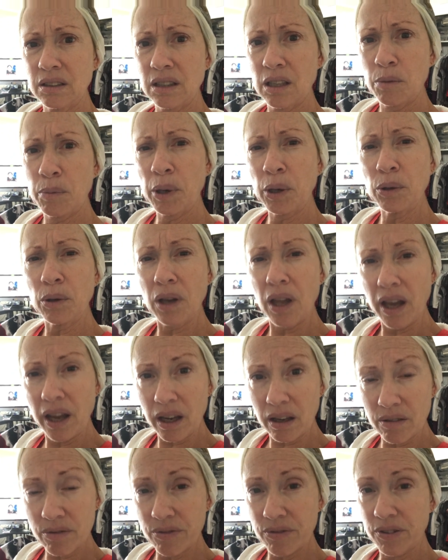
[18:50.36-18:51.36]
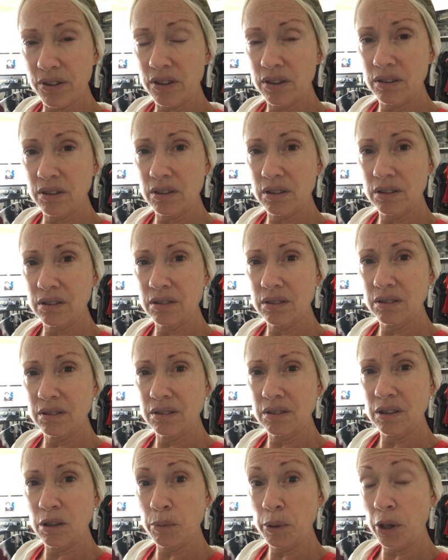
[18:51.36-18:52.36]
about life,
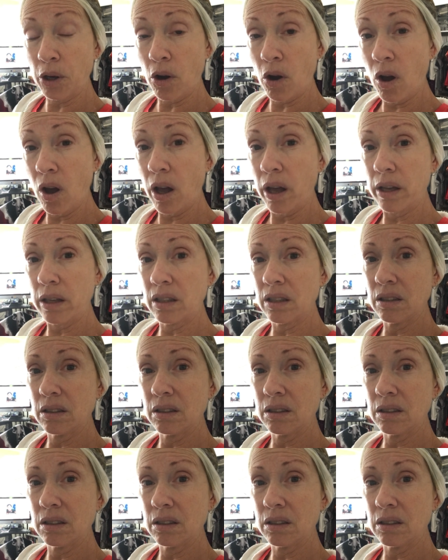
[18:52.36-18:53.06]
about God.